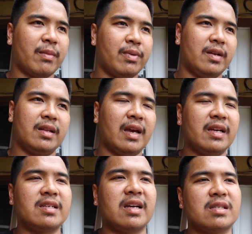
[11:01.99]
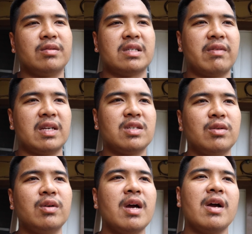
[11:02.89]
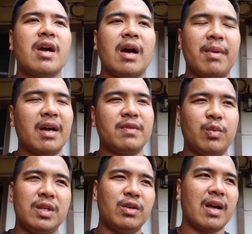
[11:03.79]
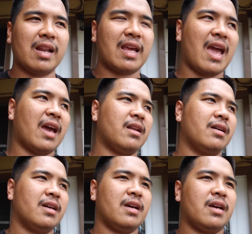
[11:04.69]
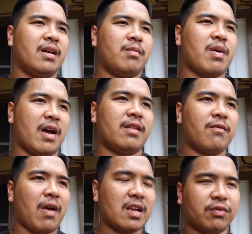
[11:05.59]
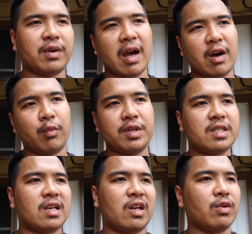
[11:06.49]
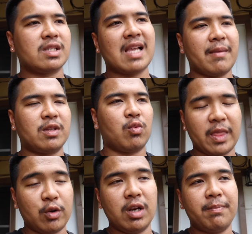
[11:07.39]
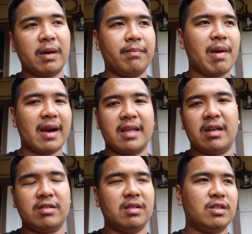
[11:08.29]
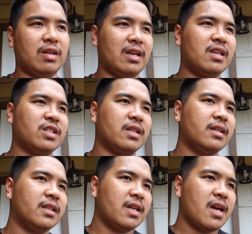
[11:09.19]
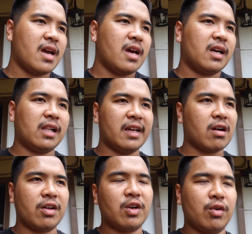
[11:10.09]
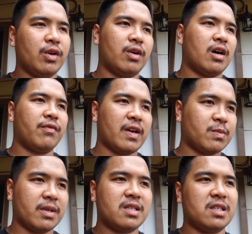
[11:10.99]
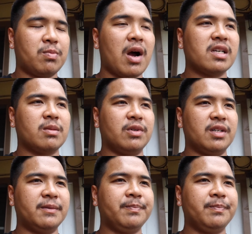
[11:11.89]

put in the HKS 272, I might have to redo that again. But as for now, we're just gonna go slap the coolant pump back into the engine, clean all the oil off as much as possible,